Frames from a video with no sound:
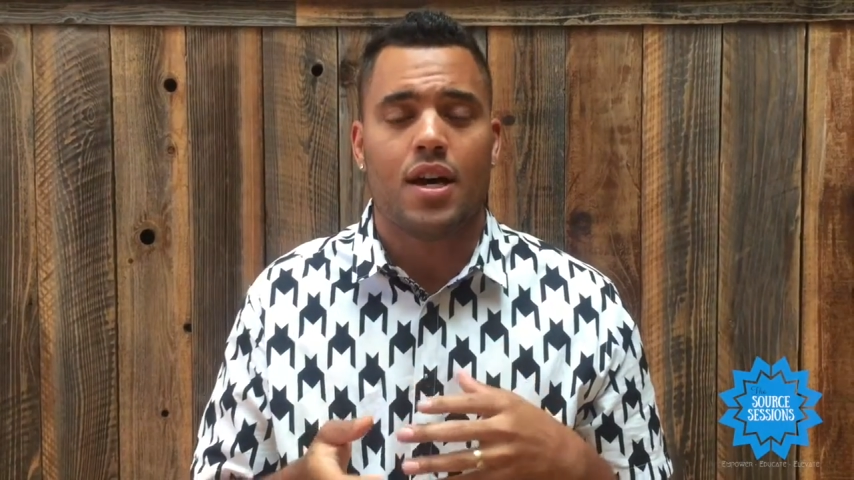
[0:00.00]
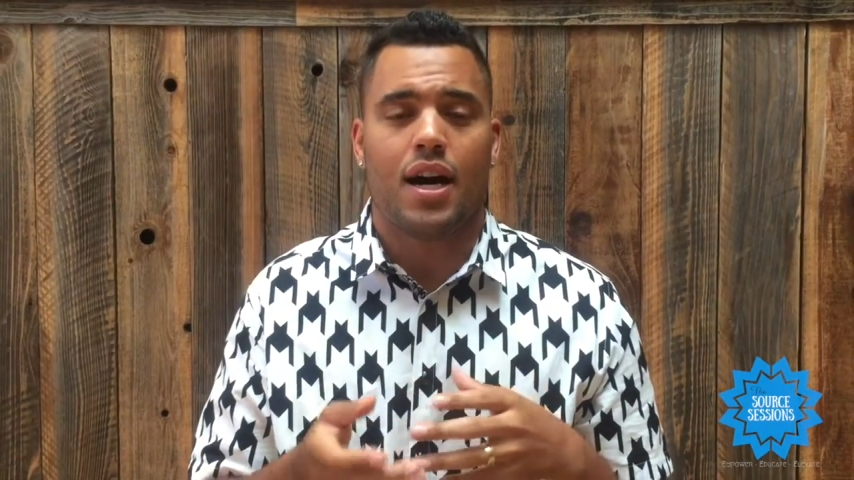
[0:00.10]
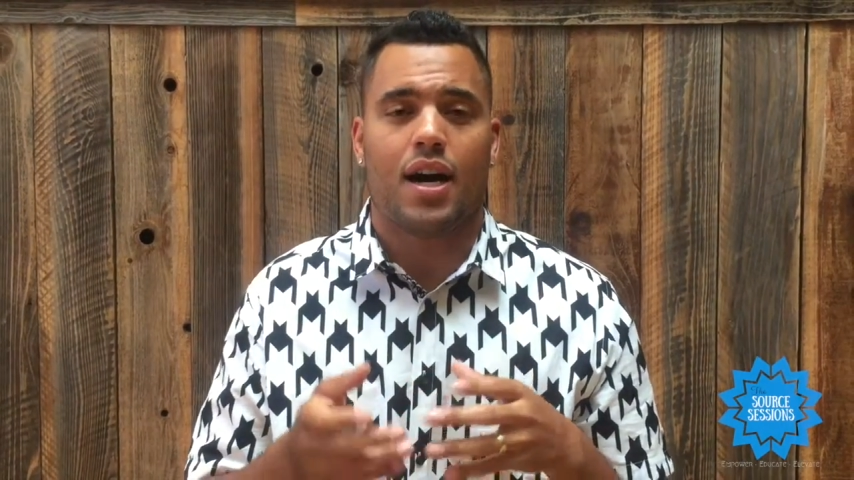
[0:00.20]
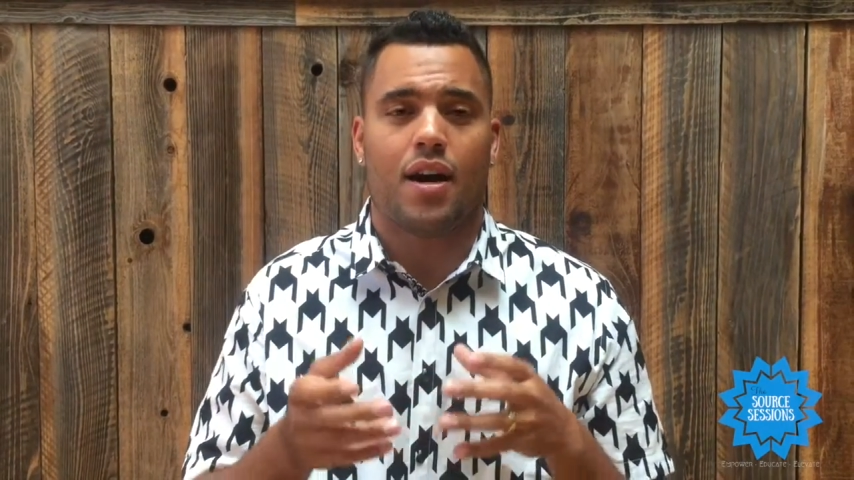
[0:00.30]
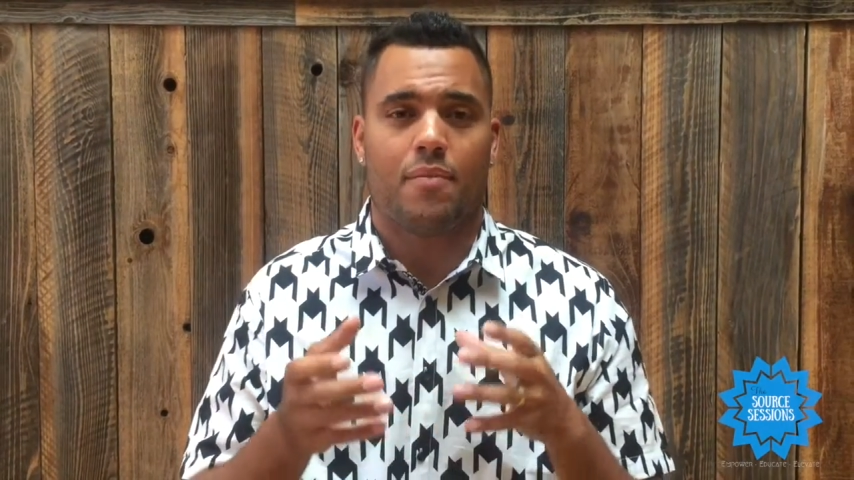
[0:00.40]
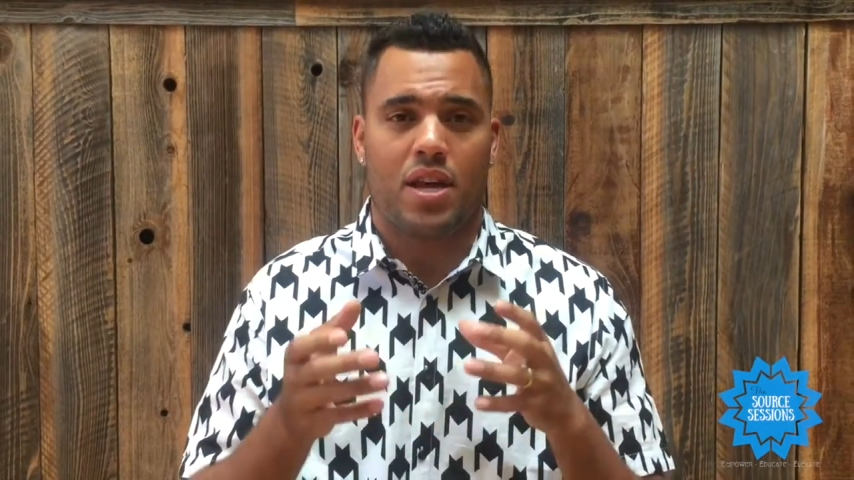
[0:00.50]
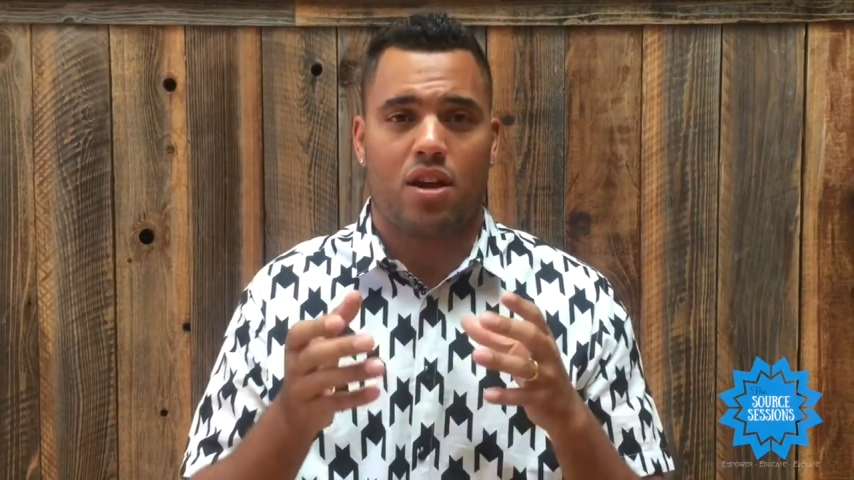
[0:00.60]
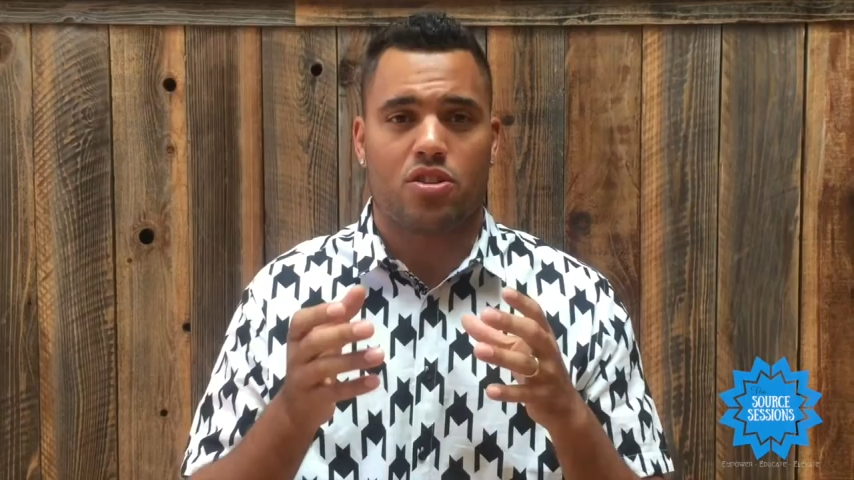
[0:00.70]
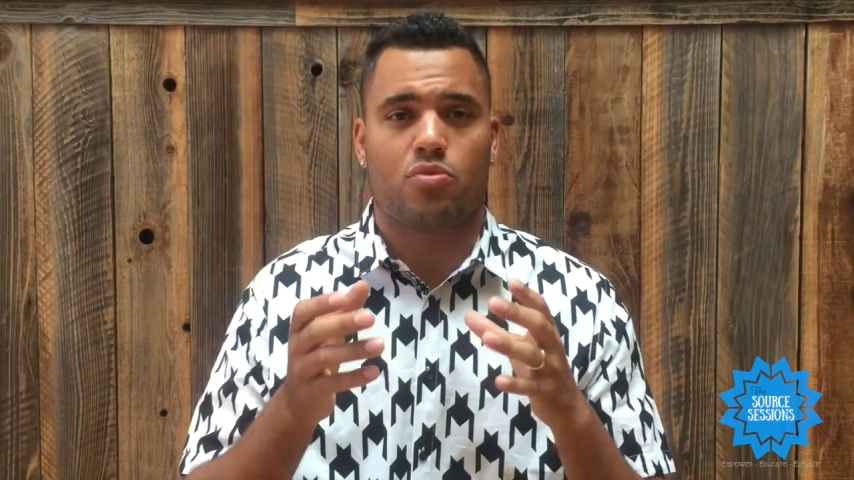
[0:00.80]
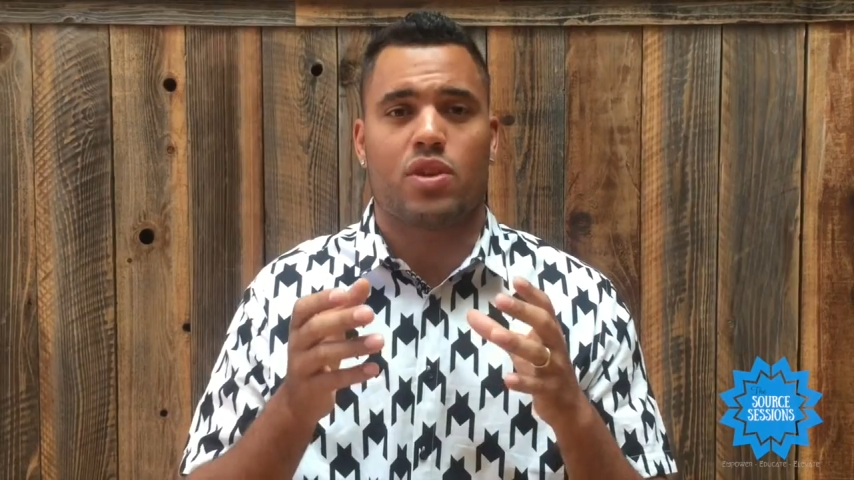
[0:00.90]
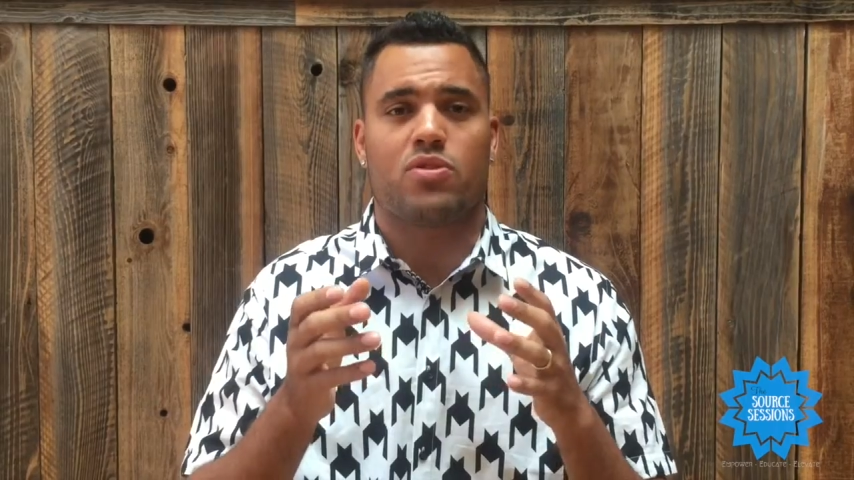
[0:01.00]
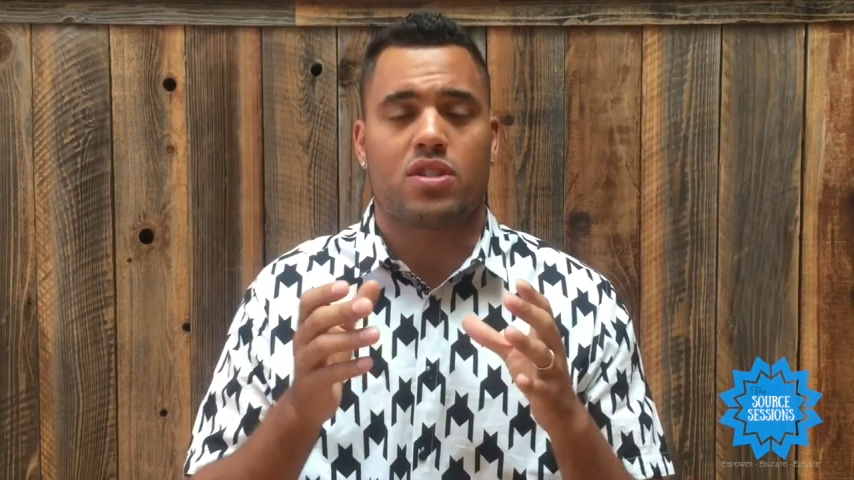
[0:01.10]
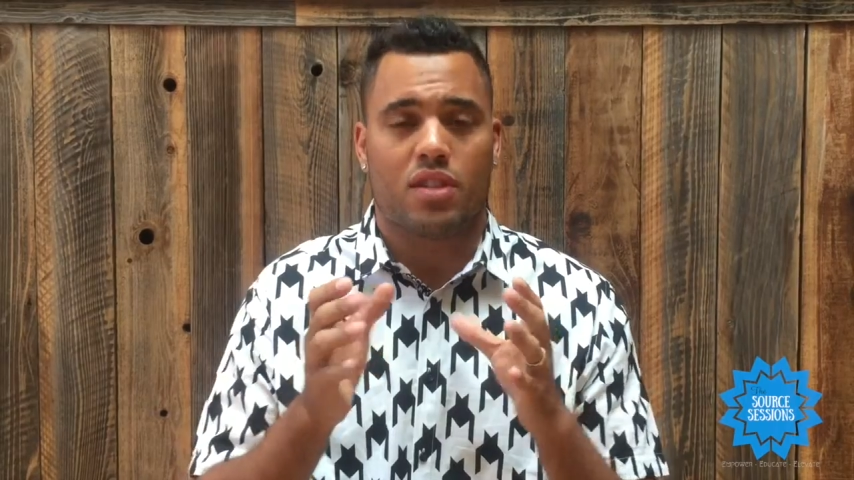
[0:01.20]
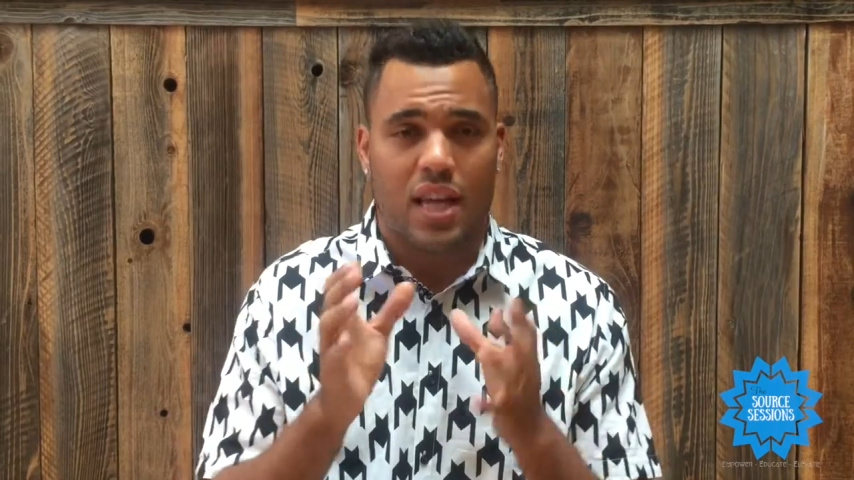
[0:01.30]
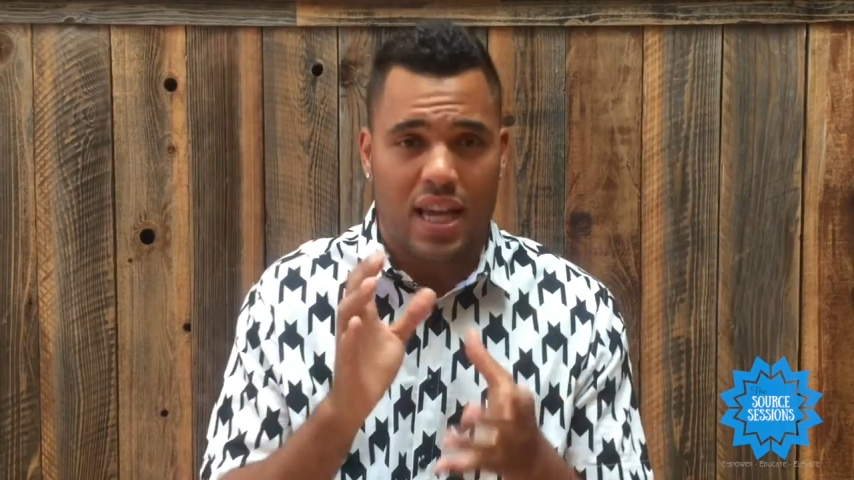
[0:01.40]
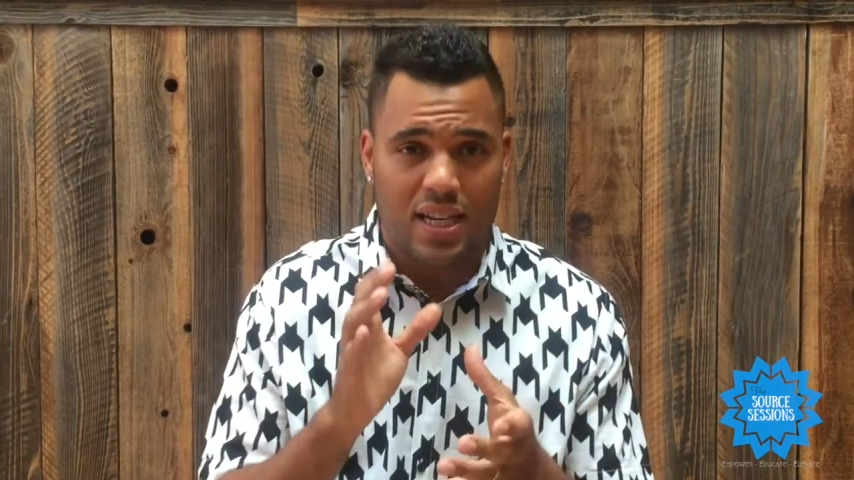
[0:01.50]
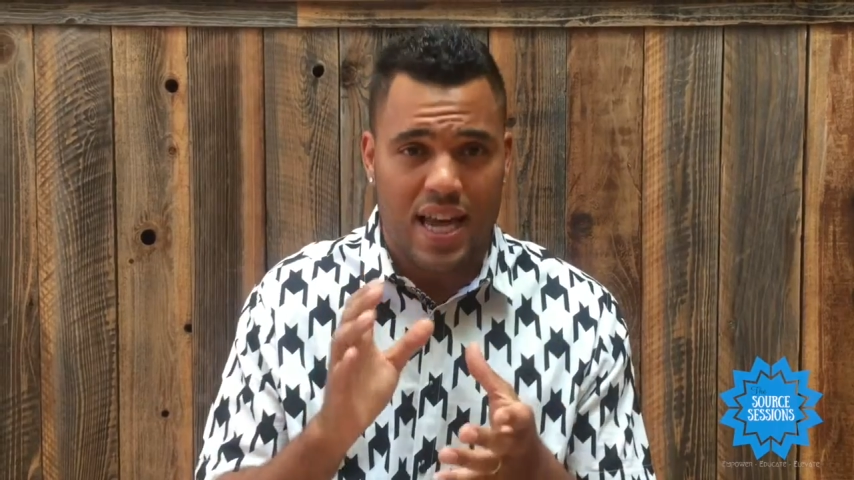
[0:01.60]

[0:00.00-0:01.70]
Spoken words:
and also when he was just laying